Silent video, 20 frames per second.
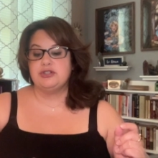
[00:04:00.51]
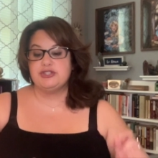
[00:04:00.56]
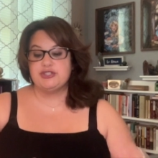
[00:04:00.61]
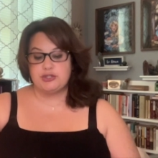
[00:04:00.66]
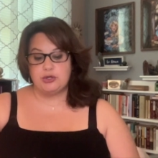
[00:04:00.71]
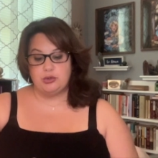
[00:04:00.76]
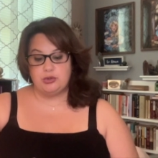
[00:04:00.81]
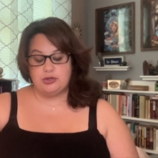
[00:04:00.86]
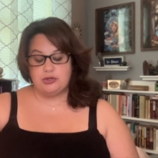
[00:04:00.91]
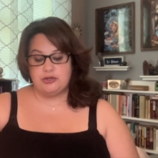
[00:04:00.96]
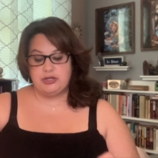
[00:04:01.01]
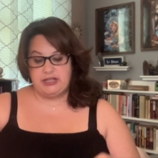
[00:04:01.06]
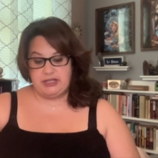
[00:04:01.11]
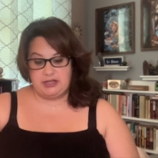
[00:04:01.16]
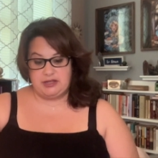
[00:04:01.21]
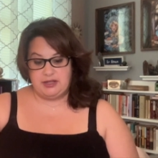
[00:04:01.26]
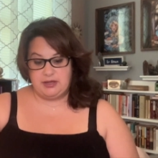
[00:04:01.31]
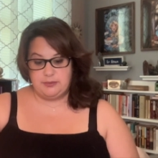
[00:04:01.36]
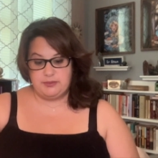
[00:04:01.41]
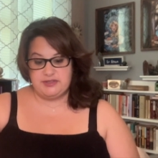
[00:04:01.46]
solar
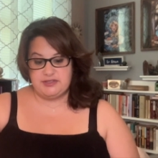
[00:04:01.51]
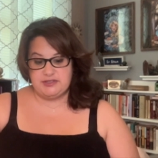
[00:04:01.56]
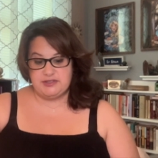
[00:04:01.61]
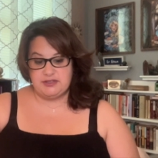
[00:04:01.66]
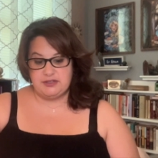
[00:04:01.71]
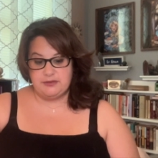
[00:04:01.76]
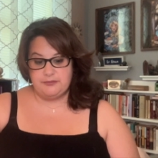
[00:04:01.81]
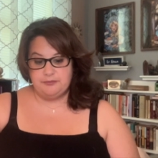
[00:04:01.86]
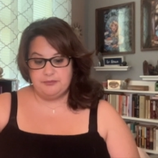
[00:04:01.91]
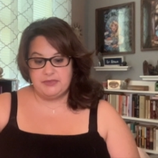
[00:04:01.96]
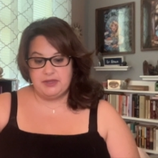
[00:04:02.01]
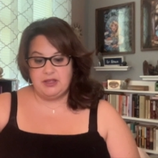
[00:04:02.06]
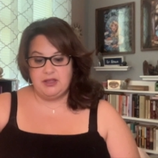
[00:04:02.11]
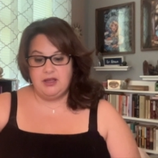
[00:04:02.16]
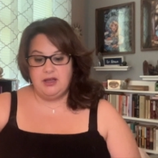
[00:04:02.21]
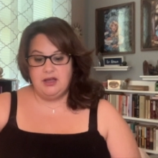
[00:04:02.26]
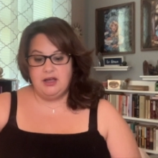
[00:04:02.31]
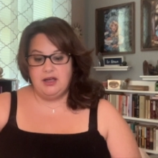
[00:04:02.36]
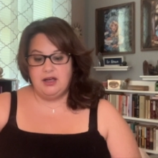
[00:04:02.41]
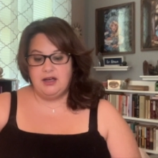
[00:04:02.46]
eclipse.
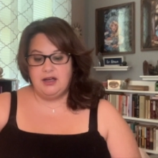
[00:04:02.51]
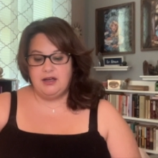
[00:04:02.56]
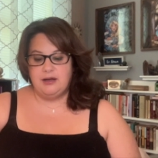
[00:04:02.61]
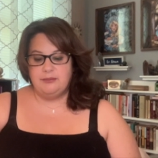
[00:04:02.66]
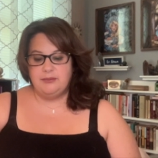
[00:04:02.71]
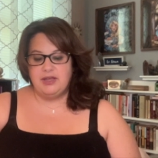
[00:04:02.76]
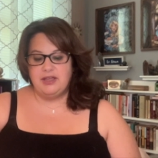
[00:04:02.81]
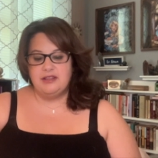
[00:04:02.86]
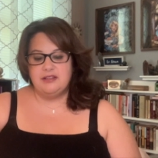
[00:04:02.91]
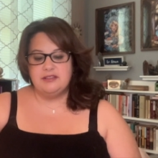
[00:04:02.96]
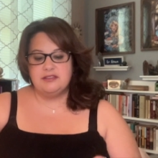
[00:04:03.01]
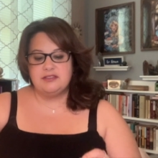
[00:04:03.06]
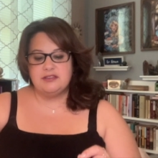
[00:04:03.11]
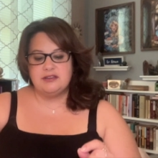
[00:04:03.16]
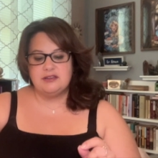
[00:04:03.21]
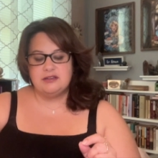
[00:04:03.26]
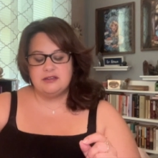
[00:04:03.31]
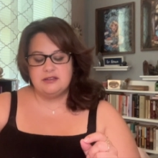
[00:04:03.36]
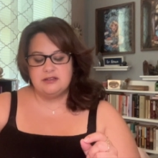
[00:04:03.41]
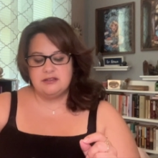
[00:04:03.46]

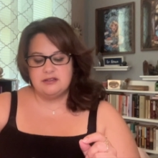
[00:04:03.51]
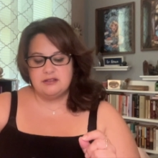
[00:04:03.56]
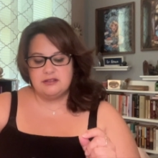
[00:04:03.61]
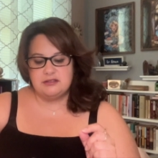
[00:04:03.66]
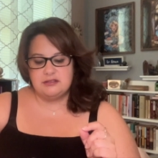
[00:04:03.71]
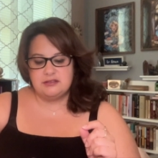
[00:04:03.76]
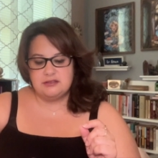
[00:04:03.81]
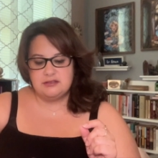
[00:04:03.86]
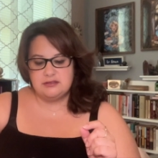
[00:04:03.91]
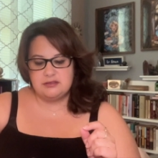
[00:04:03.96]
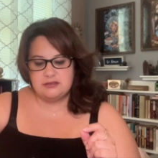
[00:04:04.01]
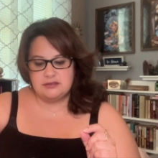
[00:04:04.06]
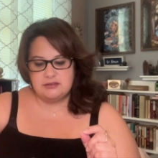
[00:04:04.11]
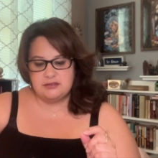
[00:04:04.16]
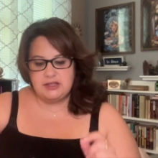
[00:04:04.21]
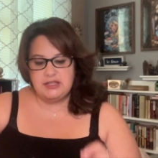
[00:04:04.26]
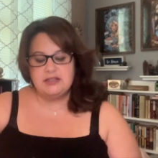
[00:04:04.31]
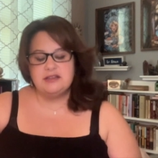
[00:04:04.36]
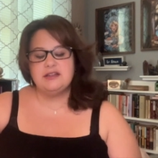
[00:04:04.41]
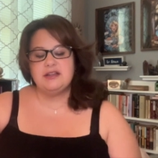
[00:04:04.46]
The
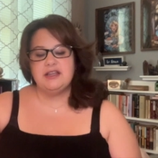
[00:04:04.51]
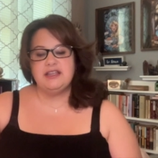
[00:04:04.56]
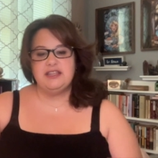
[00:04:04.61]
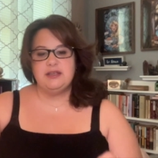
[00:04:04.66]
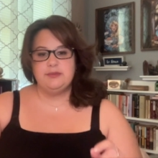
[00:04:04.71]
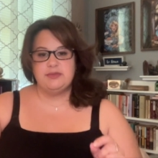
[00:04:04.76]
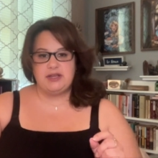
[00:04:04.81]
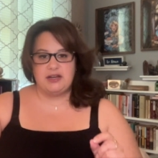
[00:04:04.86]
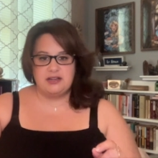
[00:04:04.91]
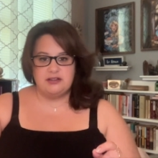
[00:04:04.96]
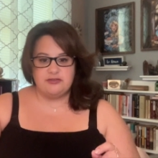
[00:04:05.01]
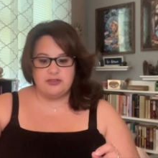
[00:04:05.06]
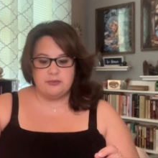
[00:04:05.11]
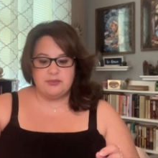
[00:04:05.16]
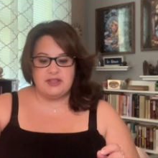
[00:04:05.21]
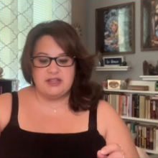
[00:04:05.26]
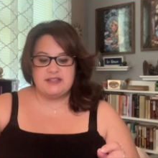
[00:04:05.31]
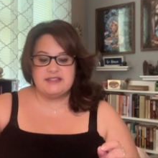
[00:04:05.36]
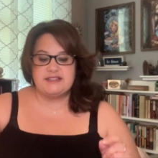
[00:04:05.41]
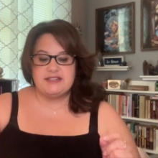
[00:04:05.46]
thing that I keep getting from
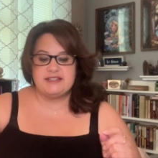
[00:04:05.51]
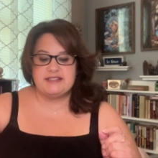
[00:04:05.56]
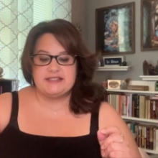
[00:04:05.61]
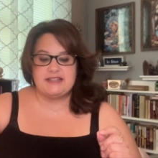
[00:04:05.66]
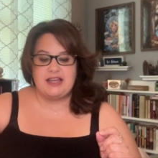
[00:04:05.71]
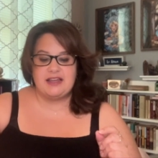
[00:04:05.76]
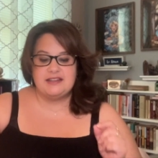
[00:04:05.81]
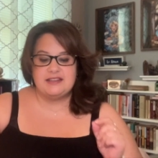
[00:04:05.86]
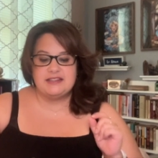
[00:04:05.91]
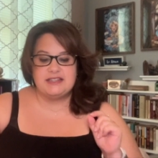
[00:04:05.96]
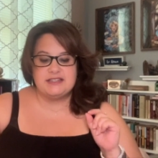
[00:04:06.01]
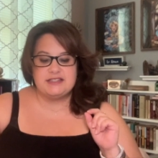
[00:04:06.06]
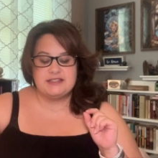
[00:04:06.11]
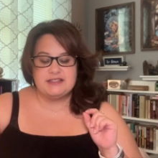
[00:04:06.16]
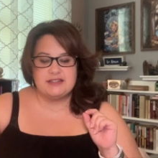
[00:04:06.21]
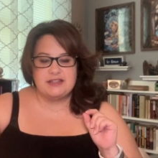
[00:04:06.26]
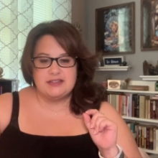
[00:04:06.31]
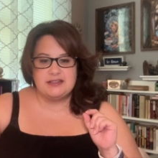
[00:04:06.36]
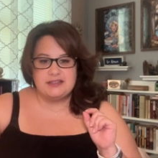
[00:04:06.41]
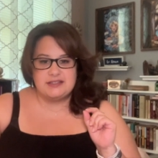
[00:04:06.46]
this is that
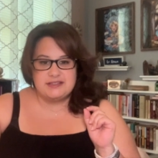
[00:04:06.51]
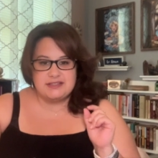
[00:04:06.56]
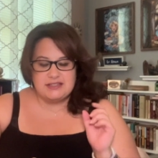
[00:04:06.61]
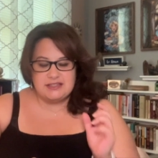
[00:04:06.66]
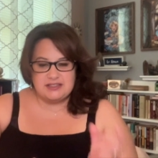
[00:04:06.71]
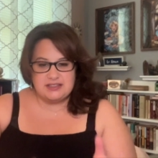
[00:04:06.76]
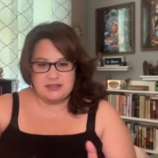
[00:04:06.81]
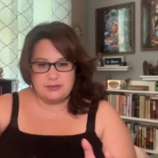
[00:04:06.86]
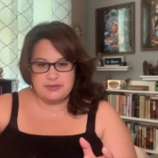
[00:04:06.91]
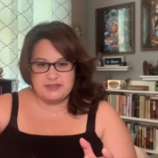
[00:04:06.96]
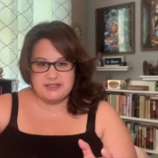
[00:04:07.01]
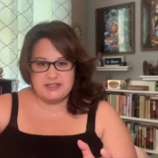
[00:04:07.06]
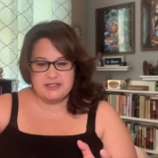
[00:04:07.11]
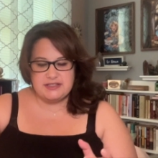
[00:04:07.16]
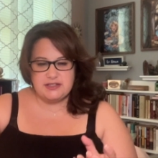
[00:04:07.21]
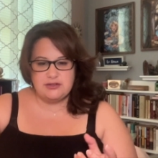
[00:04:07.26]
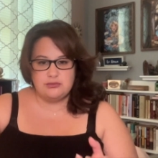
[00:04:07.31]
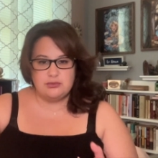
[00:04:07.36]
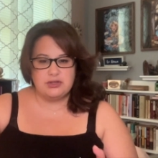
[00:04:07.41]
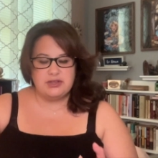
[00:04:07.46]
this eclipse
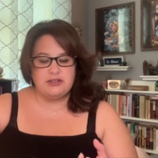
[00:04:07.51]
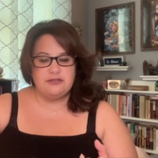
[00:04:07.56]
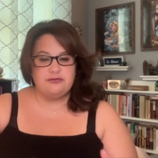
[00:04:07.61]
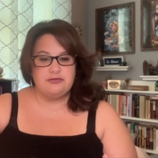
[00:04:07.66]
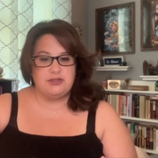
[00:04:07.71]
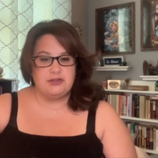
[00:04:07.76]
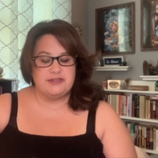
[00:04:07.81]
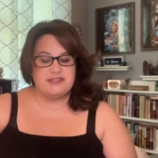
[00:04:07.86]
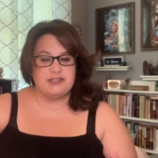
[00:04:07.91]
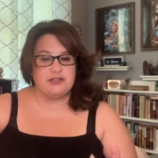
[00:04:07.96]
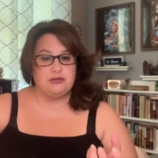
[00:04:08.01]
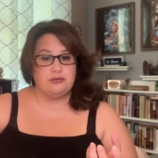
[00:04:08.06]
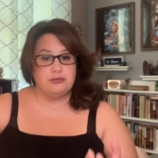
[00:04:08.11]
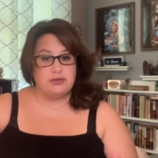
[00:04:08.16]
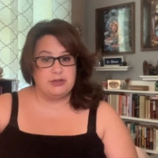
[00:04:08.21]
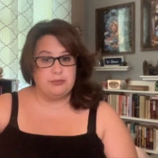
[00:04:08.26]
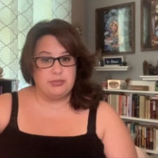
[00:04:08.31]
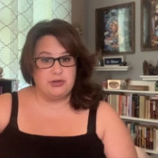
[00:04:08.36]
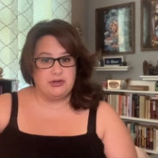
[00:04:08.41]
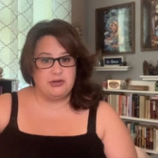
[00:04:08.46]
season really feels like a
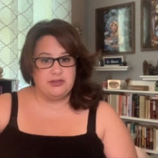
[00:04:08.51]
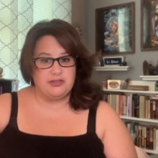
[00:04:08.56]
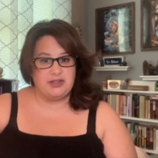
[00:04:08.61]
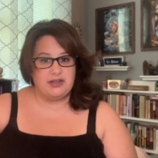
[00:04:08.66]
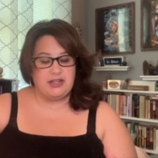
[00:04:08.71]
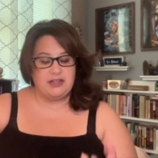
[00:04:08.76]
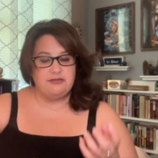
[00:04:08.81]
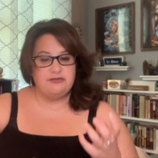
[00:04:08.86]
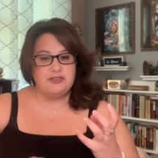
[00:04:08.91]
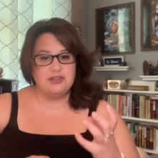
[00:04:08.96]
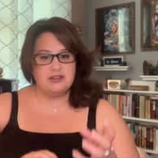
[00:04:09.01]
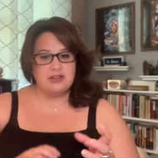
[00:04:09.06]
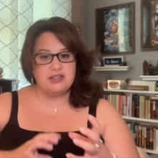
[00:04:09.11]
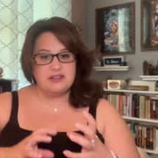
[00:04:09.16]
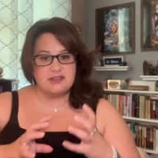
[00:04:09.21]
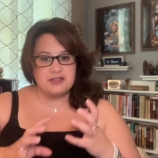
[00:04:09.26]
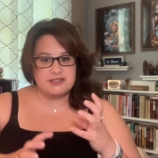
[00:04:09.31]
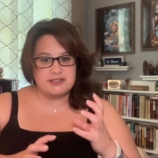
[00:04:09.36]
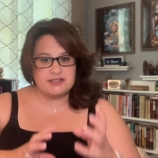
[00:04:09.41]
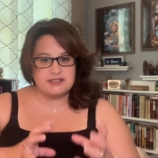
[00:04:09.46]
rebirth. And I feel like
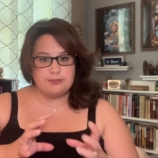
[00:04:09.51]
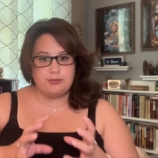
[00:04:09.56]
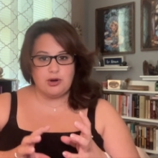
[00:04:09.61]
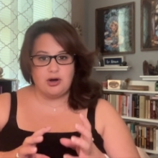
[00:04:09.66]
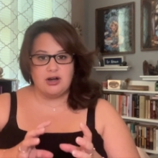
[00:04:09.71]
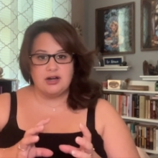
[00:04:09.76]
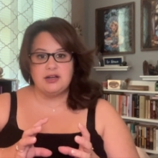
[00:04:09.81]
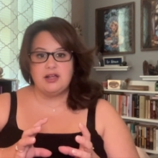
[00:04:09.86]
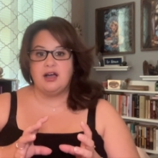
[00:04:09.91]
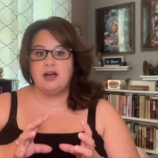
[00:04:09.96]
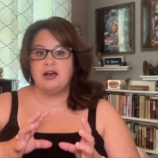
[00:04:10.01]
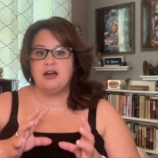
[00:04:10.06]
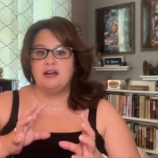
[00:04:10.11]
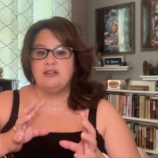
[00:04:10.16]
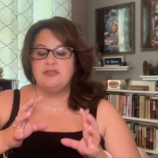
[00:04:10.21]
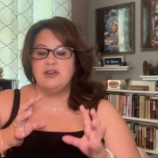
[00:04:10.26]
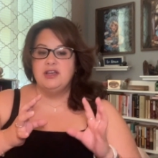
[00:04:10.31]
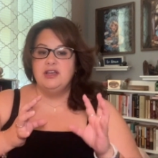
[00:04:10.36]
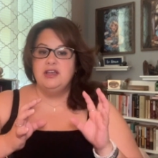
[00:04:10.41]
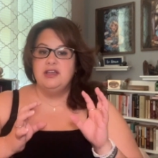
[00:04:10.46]
this is part
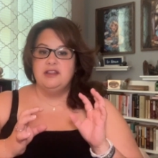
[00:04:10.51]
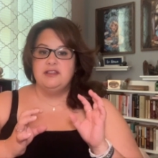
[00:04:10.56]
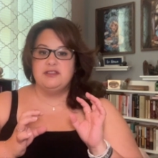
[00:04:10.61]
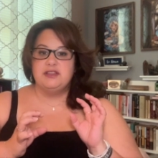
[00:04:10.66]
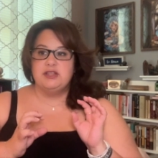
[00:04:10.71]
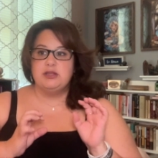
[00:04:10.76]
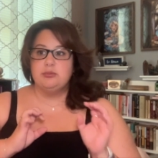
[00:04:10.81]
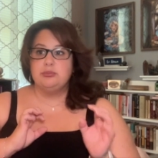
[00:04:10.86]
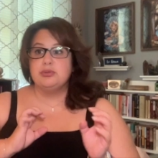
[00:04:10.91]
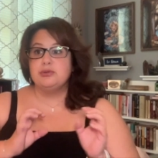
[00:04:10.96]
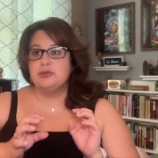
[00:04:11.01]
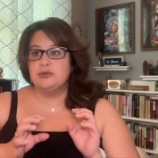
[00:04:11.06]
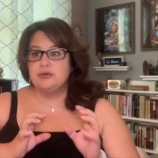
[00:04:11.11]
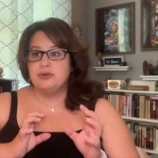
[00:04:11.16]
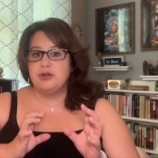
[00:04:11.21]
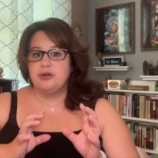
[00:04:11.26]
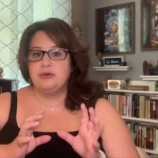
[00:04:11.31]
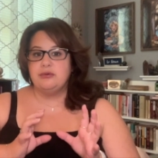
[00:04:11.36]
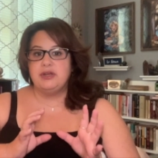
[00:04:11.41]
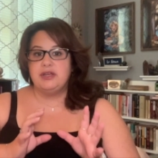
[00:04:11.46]
of the
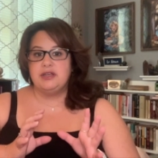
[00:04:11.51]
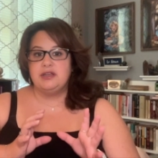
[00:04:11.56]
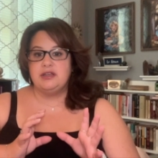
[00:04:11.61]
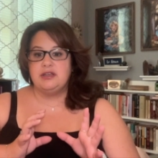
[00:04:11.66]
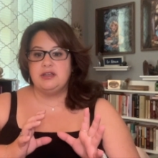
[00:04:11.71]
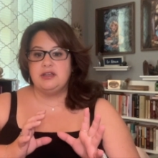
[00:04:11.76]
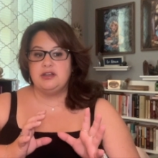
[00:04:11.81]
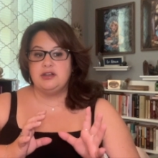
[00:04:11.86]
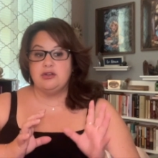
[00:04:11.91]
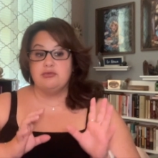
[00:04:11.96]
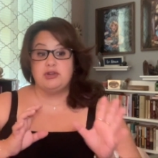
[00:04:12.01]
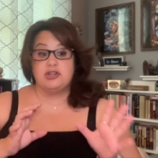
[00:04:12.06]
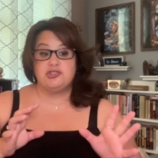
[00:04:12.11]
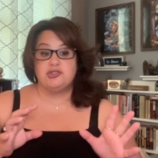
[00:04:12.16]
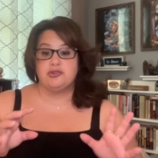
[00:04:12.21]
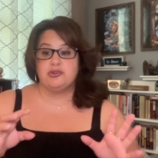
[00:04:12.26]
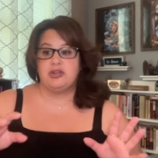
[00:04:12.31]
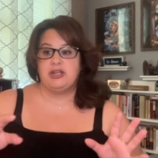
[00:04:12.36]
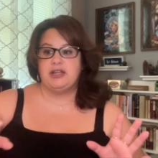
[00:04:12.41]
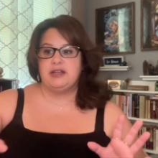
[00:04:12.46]
Pluto in
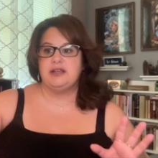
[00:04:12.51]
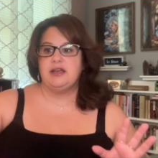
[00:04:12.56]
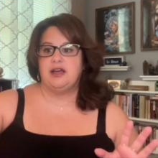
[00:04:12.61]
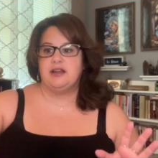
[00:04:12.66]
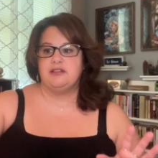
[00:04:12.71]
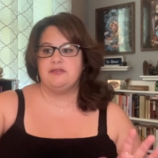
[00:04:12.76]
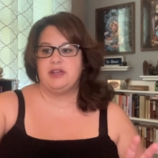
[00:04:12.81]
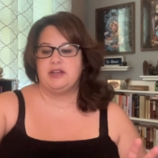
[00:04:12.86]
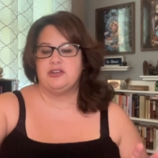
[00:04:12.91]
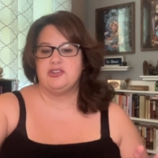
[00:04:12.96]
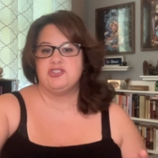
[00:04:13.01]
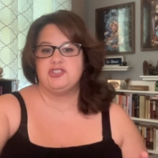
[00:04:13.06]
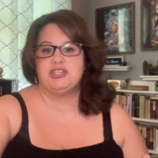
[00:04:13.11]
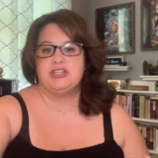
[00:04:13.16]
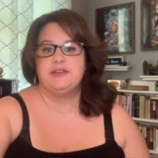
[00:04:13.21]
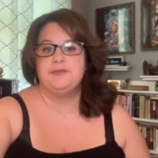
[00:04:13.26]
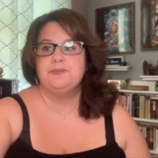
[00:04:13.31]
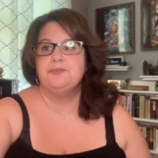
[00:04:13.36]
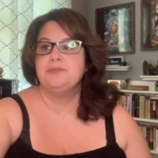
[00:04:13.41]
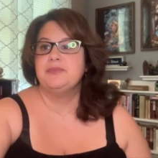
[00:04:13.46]
retrograde kind of energy.